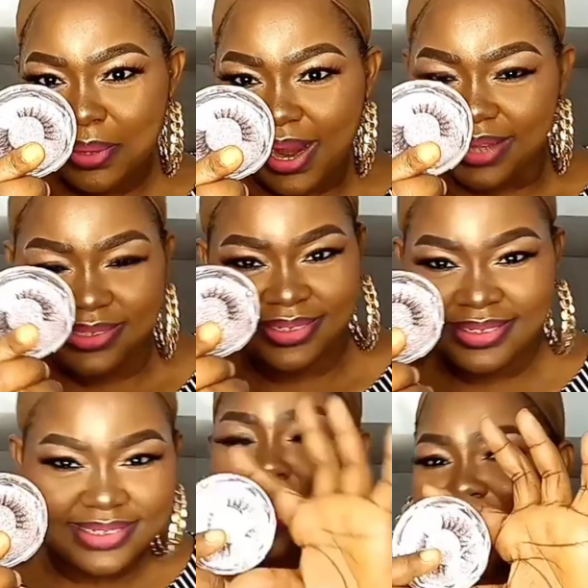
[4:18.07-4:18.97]
lashes.
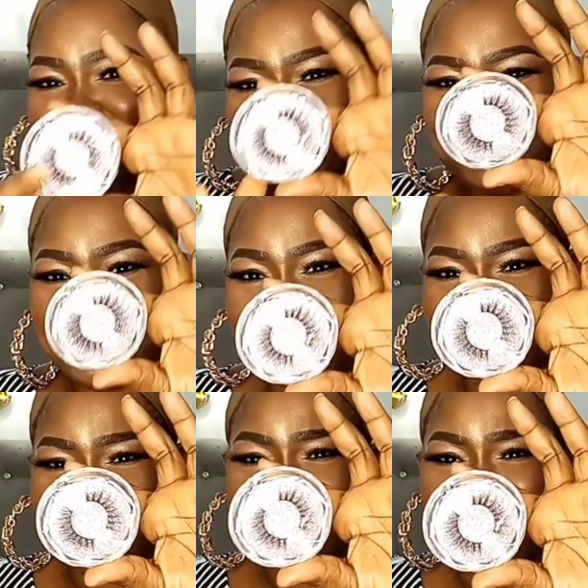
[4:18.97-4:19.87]
I can't wait to rock
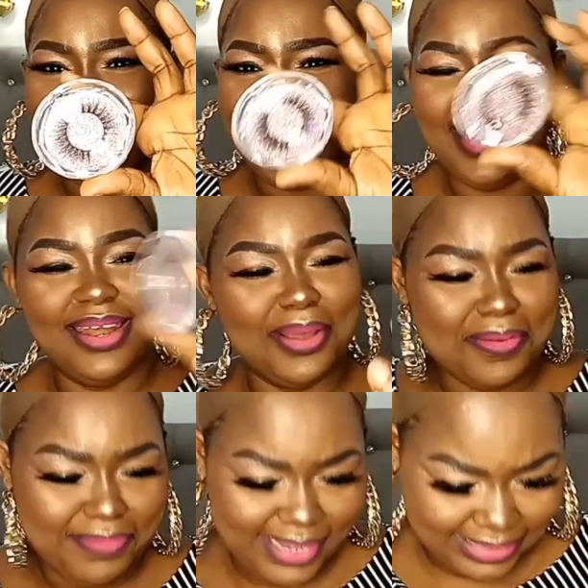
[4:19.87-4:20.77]
this one. I love
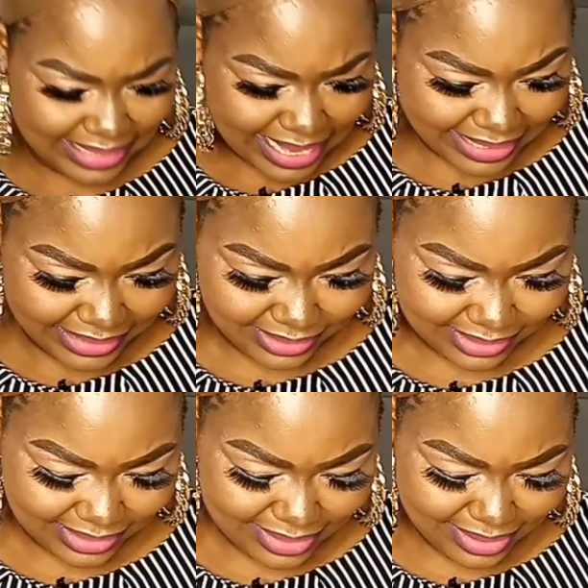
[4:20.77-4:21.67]
these
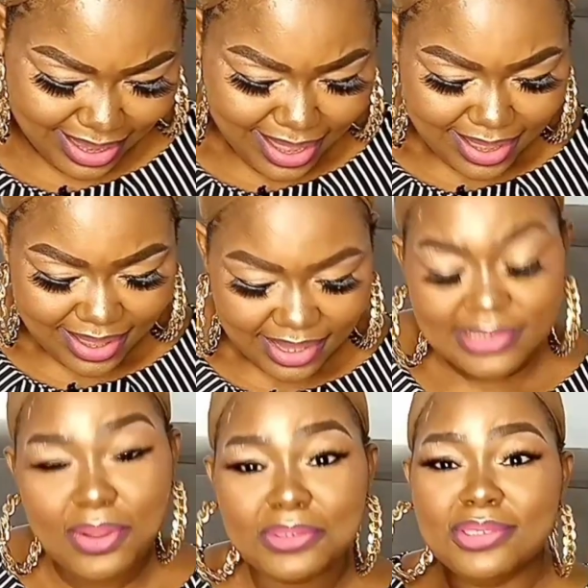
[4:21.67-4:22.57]
lashes. It's
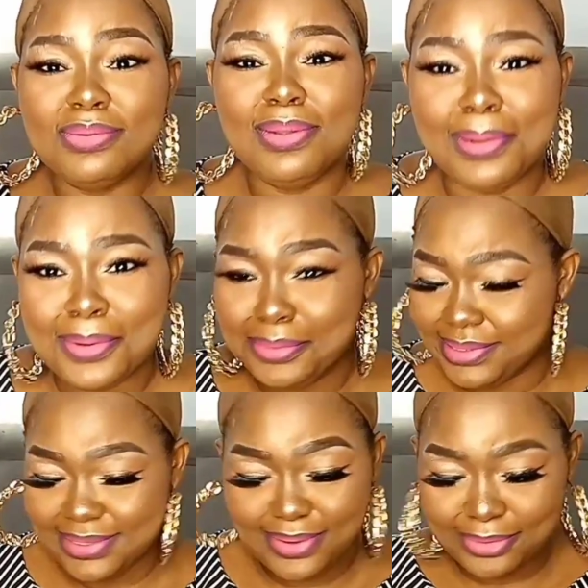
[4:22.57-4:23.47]
not too long,
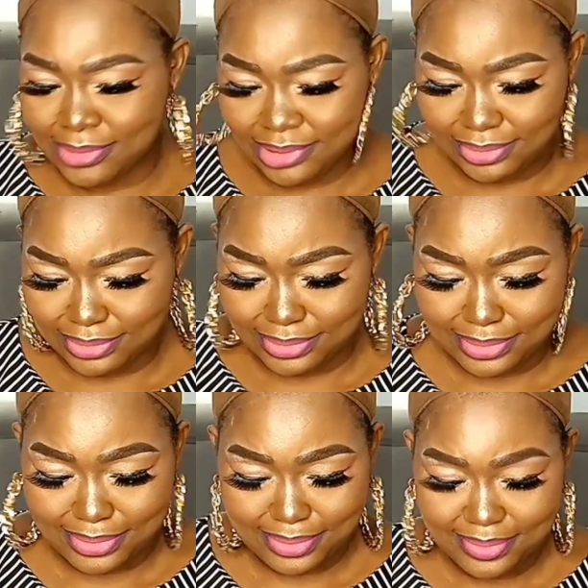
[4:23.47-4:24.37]
it's not
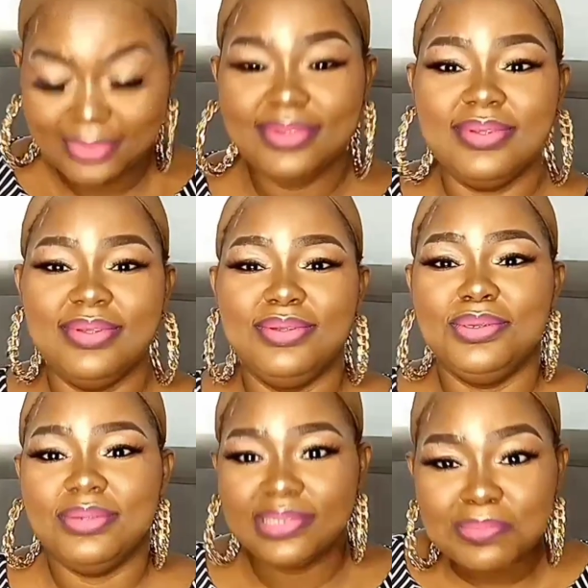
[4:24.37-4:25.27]
too
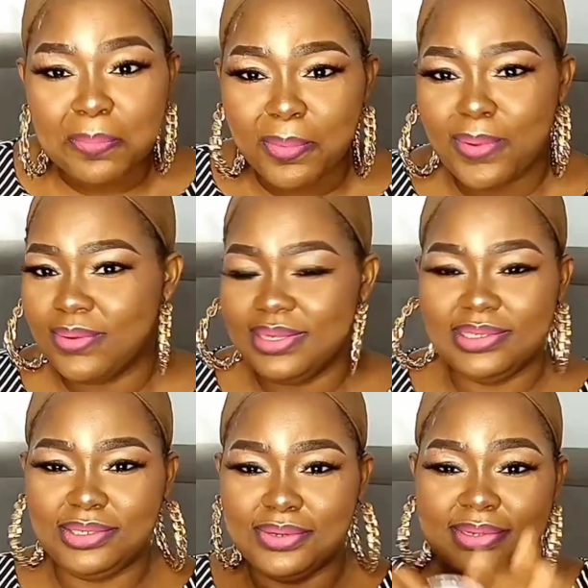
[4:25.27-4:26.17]
small,
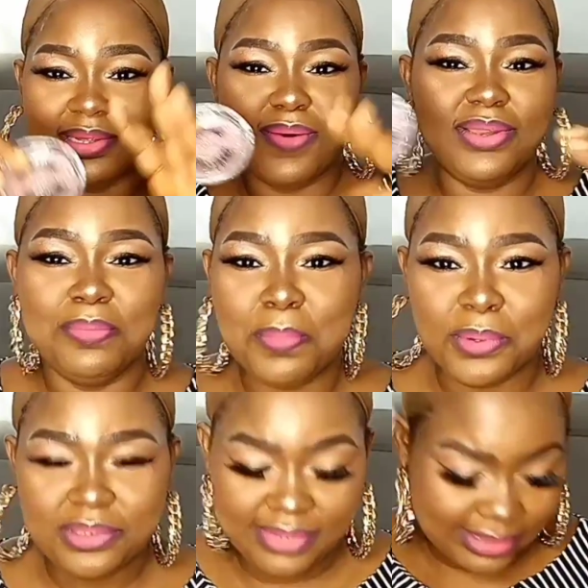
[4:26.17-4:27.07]
it's just on the
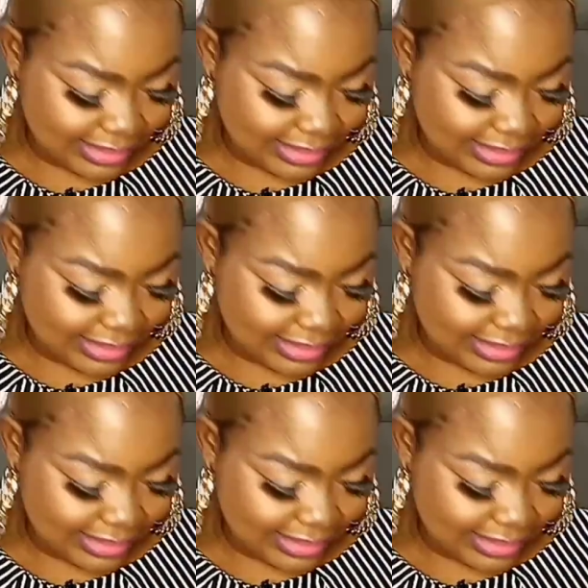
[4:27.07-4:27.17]
moderate